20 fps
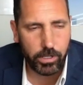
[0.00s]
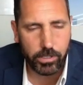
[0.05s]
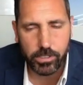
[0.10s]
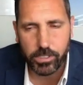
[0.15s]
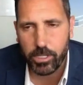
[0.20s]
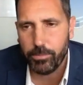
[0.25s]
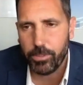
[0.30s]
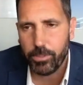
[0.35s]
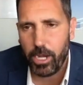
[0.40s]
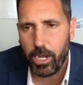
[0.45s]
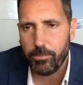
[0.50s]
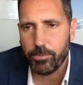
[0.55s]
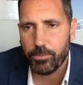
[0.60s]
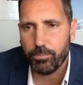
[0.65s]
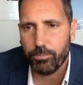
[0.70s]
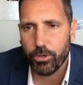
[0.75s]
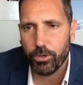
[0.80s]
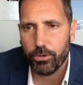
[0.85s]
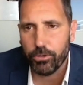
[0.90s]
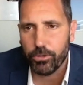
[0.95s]
And sometimes
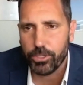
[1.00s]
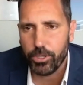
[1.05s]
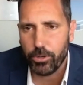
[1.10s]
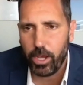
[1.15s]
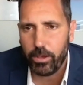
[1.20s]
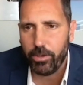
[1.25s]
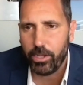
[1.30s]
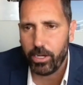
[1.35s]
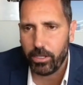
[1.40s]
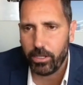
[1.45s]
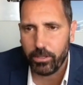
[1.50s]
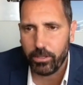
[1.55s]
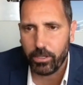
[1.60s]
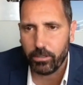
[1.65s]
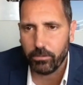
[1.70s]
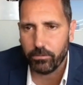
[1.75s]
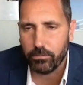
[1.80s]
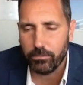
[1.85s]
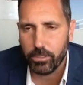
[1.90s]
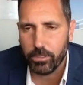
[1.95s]
brokers don't have
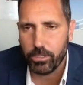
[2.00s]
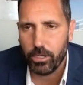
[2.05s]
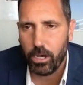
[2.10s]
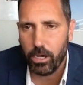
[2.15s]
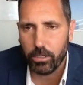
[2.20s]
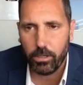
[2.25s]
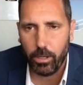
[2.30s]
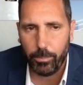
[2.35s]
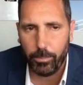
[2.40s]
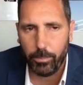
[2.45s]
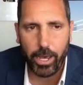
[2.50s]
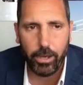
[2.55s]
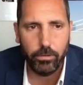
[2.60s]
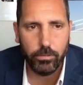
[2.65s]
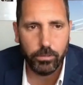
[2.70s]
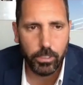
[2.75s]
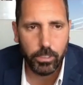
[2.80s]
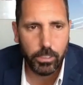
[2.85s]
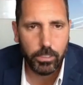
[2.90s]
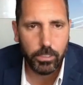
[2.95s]
anything to talk
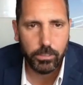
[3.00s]
about.